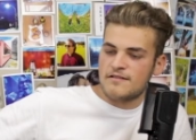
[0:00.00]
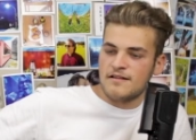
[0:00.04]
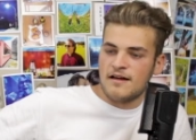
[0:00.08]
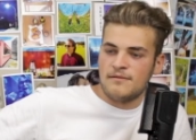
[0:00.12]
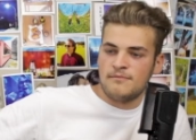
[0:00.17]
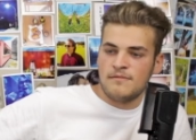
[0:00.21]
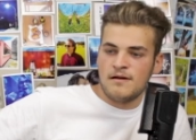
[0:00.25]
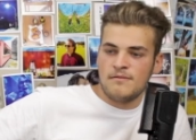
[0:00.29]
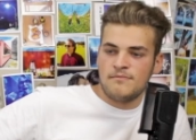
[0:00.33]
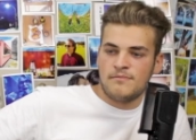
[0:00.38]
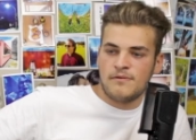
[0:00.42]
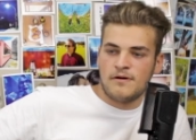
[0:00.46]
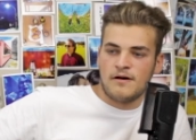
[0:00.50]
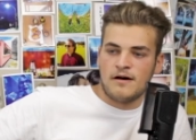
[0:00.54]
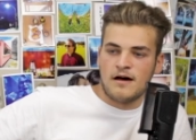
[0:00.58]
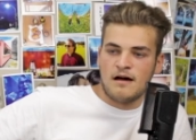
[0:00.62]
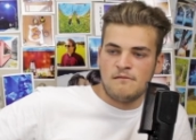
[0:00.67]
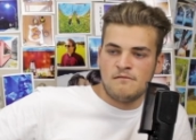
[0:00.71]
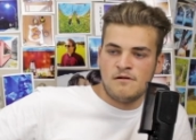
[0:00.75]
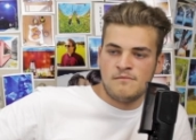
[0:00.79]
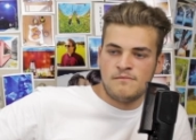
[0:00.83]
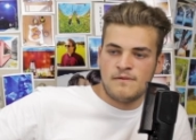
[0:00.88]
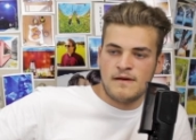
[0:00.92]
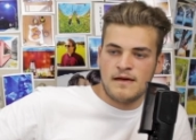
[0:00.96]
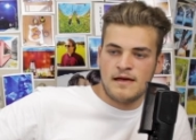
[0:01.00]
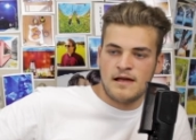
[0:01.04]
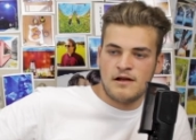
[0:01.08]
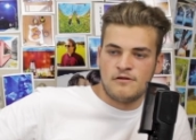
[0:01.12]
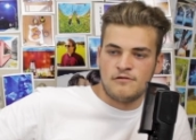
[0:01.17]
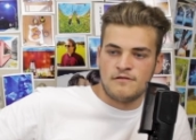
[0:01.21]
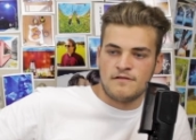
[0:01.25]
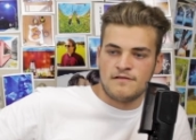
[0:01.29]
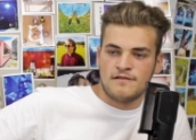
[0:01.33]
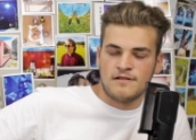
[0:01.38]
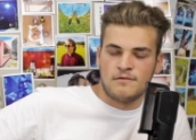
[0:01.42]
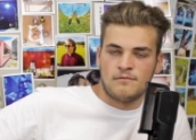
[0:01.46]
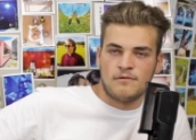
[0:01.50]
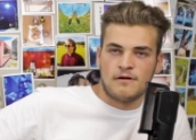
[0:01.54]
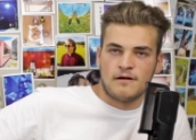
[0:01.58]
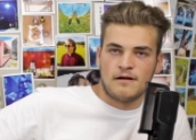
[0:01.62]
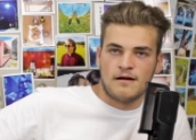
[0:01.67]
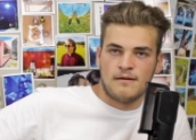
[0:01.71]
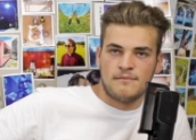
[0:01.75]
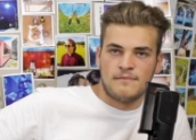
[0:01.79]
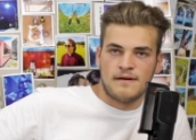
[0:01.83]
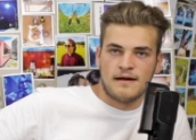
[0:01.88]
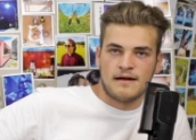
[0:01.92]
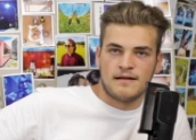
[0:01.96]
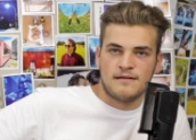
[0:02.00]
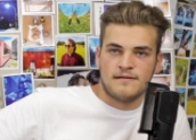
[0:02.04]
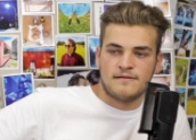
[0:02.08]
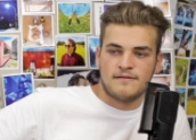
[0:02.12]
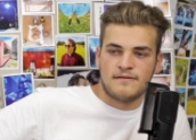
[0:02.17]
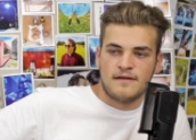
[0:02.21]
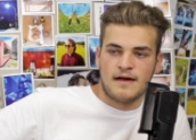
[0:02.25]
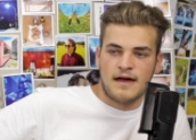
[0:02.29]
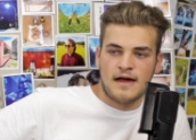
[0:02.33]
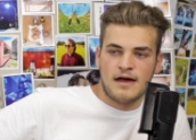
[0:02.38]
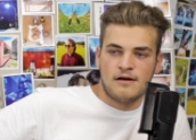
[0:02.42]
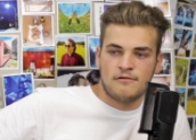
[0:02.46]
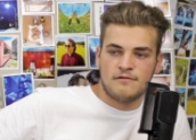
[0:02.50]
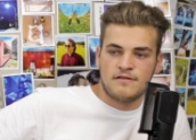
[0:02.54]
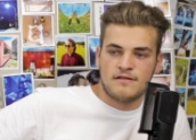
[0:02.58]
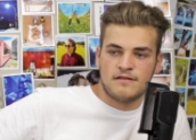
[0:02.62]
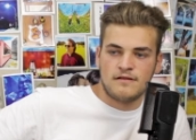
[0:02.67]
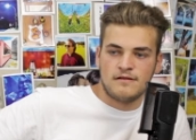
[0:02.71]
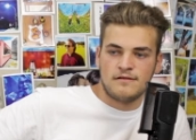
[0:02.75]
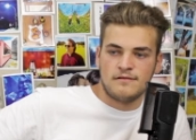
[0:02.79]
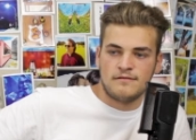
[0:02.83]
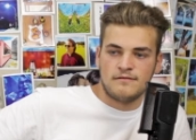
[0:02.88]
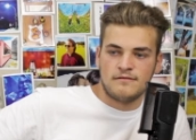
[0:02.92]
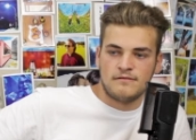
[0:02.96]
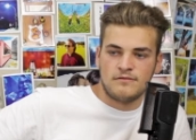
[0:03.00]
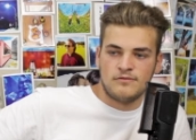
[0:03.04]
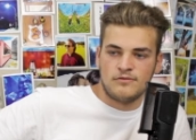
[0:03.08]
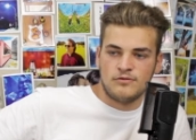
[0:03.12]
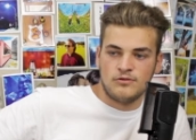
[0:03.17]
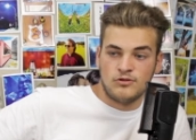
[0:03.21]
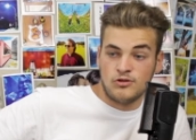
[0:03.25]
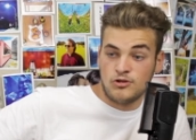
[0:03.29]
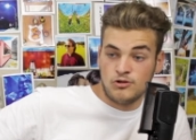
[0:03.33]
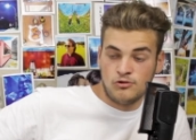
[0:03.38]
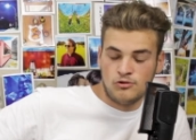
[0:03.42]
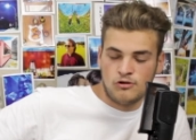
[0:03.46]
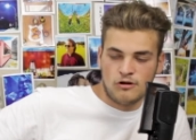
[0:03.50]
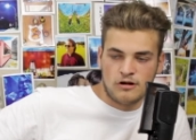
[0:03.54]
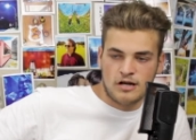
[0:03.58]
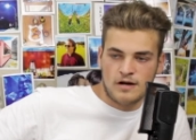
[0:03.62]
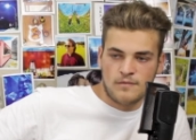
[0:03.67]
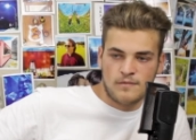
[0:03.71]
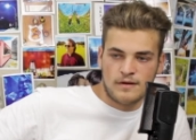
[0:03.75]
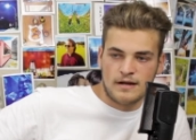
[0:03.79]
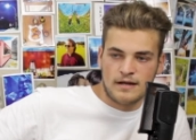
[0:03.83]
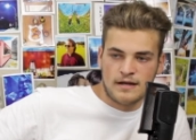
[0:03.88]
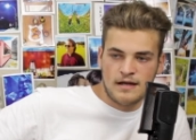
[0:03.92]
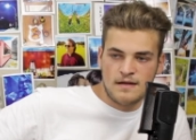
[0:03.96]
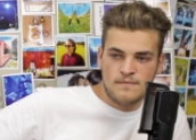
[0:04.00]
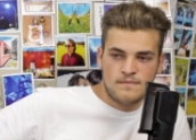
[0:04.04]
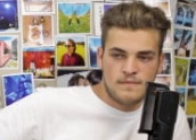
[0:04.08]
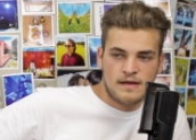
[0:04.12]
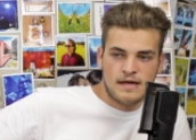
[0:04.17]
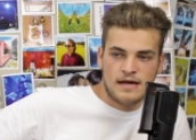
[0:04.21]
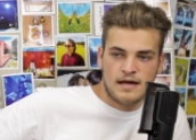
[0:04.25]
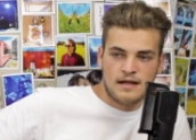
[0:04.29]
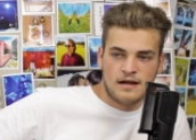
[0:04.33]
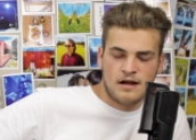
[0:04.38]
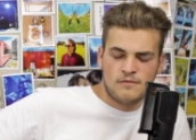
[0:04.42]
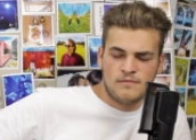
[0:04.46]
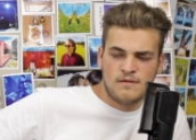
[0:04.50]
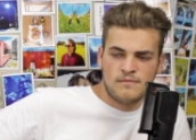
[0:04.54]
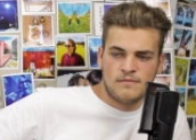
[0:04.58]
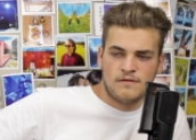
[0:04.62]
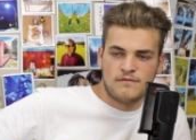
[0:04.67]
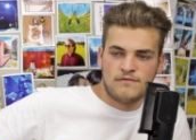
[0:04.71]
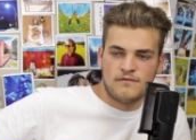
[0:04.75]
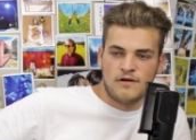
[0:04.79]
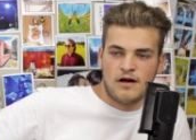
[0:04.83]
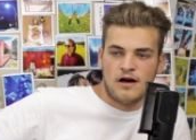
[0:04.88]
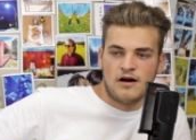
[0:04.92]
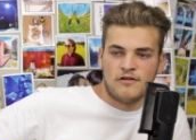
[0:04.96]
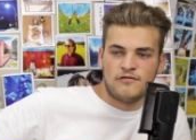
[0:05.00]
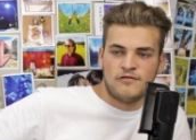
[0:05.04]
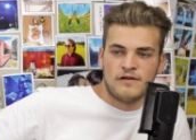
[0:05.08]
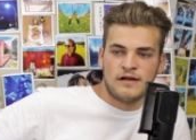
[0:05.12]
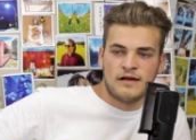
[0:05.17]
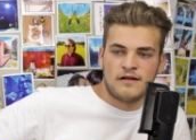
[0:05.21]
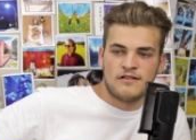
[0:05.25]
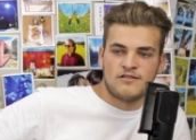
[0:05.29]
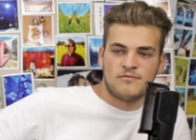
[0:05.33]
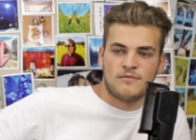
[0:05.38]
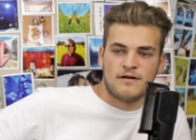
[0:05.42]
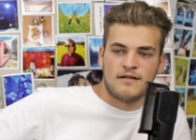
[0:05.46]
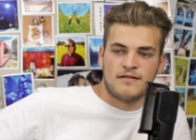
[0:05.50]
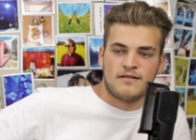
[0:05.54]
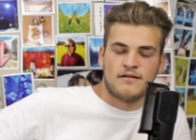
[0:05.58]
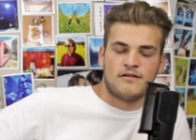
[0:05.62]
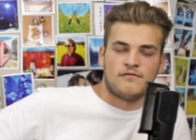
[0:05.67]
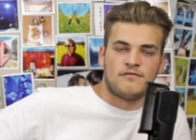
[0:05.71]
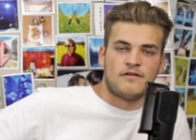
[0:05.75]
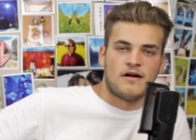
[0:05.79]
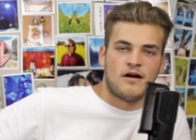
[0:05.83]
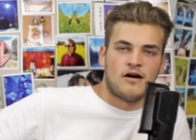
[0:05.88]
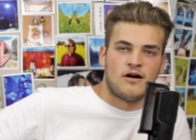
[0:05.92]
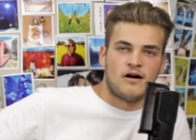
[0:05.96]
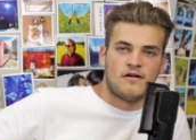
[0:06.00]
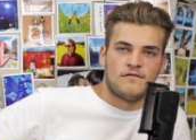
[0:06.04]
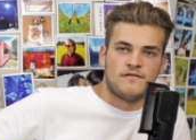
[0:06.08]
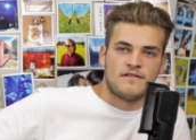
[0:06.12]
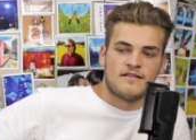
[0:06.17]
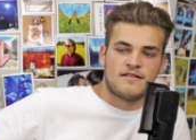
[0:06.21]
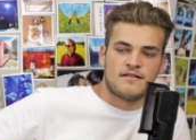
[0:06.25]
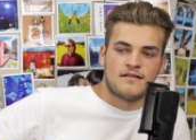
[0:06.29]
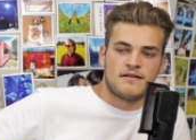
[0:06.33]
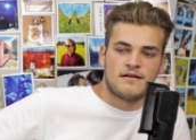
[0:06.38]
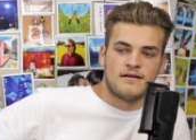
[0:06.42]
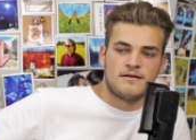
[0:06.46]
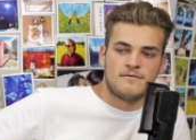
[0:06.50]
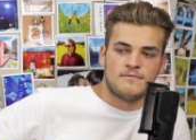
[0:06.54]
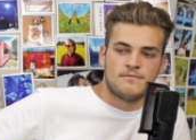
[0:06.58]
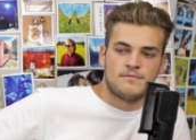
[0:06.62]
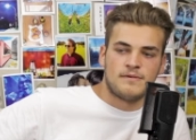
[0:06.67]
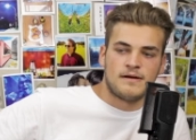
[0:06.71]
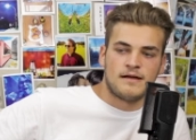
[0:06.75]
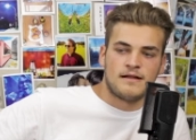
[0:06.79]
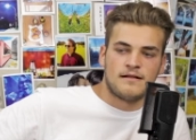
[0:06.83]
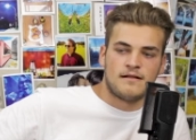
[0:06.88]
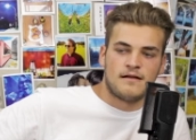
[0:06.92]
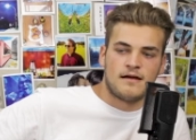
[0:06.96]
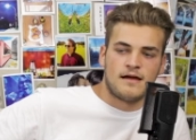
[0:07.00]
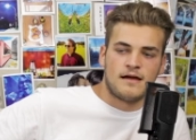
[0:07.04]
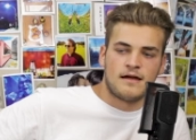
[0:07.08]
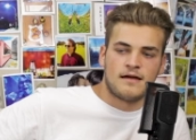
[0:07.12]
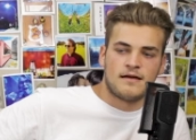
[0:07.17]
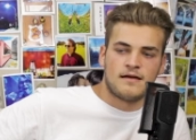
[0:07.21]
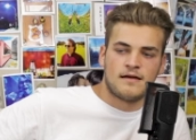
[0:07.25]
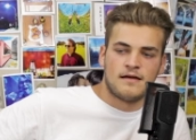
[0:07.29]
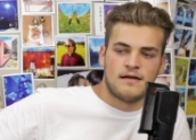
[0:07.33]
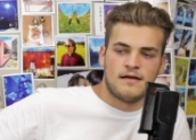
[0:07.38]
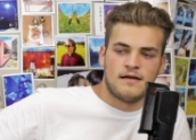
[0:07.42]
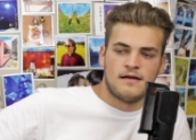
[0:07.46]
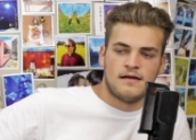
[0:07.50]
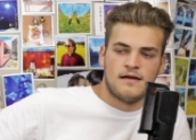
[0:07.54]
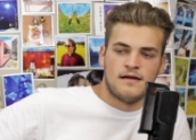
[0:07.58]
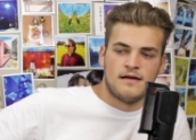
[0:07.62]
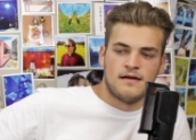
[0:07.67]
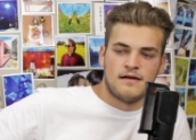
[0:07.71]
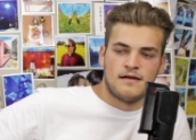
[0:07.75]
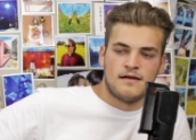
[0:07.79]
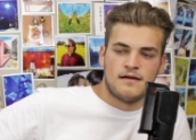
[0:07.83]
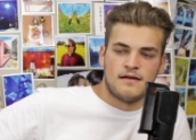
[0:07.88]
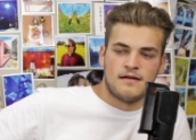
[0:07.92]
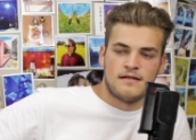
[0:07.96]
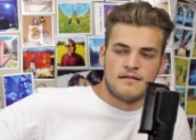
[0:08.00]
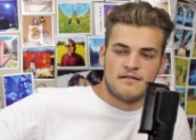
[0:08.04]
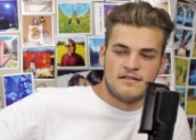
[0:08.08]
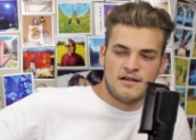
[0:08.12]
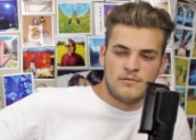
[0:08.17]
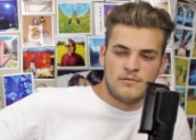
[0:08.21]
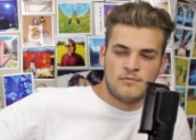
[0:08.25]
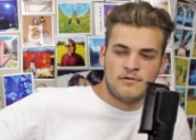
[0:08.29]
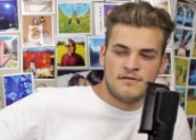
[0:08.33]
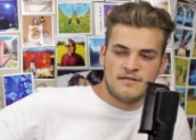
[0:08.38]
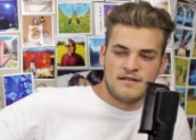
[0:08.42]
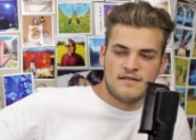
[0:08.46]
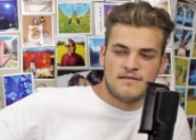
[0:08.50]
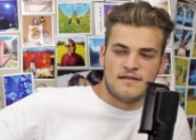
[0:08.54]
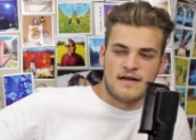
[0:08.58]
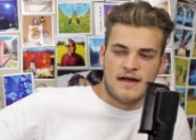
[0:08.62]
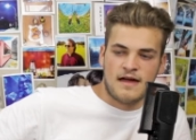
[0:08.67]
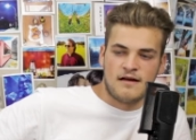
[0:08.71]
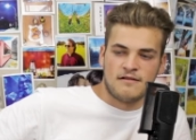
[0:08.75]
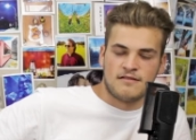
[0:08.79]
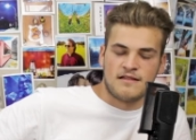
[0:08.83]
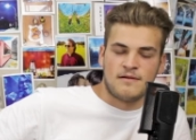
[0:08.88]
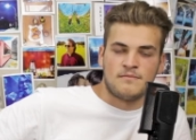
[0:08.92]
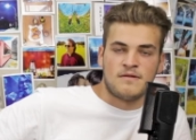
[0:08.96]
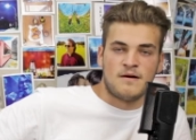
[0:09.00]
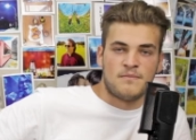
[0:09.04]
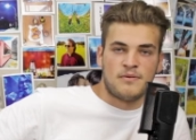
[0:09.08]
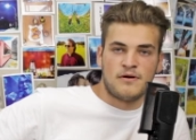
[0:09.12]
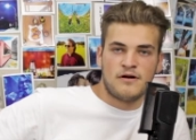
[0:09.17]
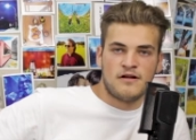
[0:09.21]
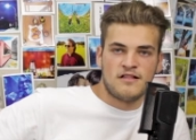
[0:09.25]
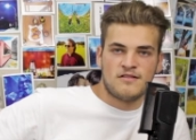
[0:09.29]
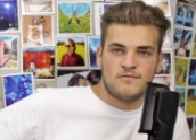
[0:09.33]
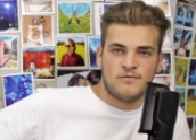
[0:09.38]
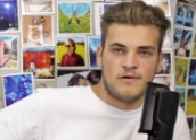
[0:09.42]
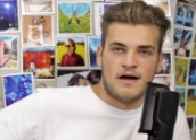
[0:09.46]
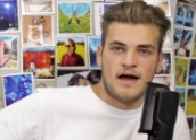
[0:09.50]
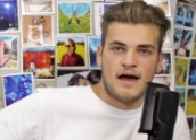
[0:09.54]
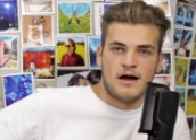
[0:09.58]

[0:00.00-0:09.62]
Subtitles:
because I remember hearing someone come back into the house and you not coming to get me, and I remember half thinking to myself, like half asleep, being like, someone's in the house. Like my parents were